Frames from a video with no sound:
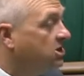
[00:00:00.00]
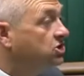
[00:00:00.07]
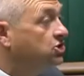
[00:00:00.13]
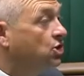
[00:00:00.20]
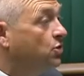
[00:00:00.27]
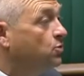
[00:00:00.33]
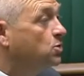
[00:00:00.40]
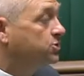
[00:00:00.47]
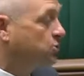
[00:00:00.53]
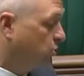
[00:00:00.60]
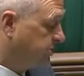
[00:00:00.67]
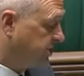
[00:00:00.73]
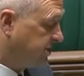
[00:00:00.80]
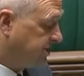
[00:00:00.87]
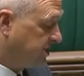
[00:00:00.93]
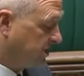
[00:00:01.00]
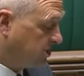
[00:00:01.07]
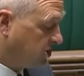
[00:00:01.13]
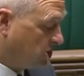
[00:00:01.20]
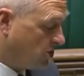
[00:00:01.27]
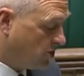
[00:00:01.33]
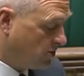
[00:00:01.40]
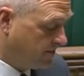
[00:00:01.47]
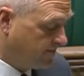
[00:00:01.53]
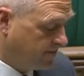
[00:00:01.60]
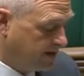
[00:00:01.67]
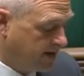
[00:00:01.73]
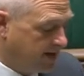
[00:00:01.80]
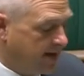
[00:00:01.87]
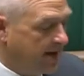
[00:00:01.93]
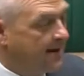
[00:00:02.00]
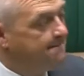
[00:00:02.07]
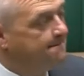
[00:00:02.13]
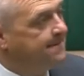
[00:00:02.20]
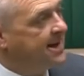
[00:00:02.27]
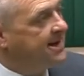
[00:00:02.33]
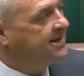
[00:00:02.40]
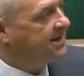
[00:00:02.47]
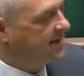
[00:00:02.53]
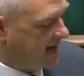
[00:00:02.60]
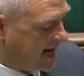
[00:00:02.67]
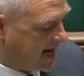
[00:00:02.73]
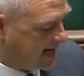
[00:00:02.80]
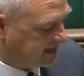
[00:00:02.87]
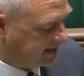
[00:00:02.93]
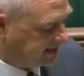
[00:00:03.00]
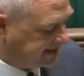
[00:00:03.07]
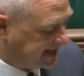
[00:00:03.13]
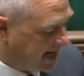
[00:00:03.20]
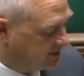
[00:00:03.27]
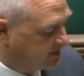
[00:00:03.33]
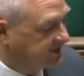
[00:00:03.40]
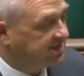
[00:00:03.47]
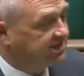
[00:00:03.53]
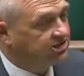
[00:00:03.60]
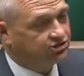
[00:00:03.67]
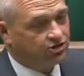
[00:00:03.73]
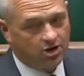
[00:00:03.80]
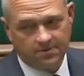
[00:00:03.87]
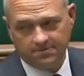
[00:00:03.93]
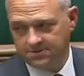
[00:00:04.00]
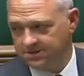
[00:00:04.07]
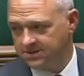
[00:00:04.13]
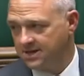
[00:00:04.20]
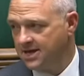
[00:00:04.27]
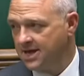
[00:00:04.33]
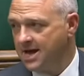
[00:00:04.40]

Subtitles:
John was autistic too, and Ben had Down syndromes.